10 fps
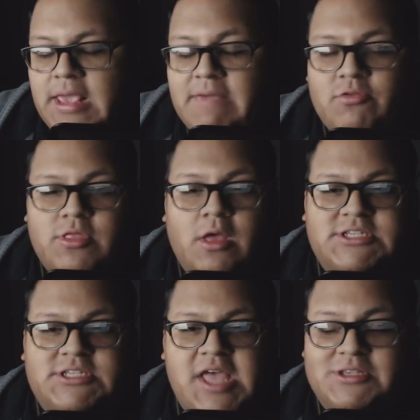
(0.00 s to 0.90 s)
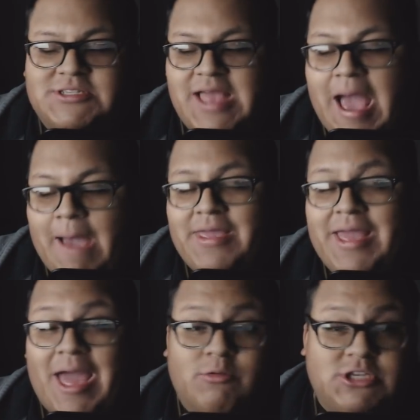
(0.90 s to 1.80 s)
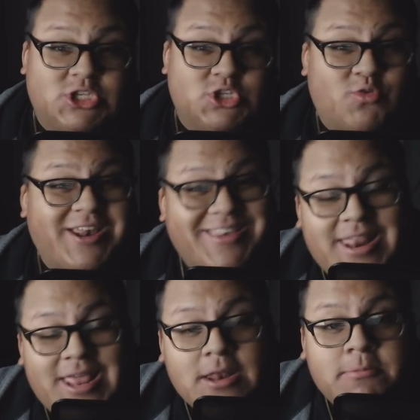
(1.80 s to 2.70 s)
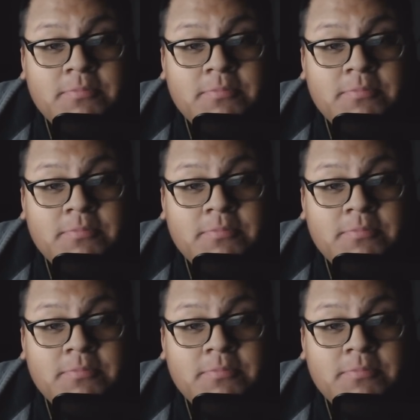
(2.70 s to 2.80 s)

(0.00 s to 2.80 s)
Even though Seth wasn't happy how Jason Jordan did it.